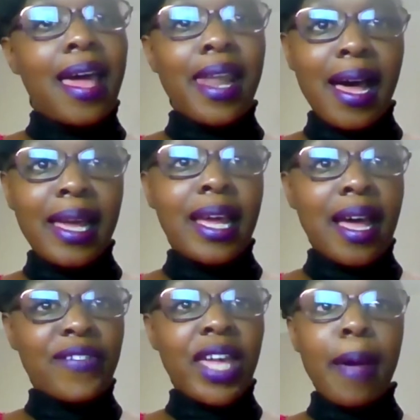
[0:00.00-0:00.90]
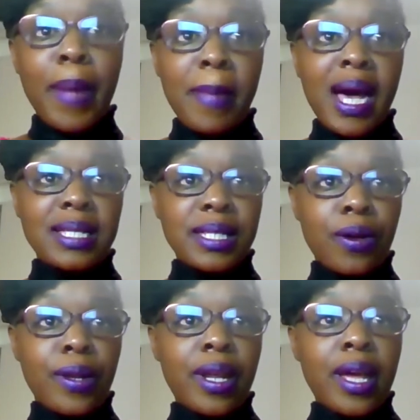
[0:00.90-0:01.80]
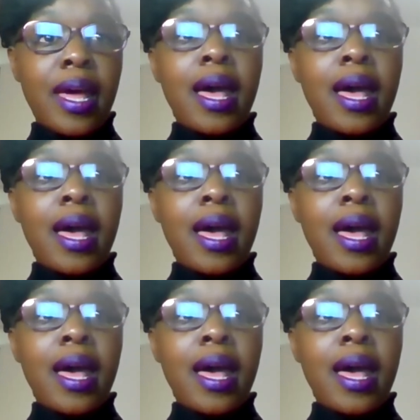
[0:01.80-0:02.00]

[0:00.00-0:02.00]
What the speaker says: And I have kept my mask on.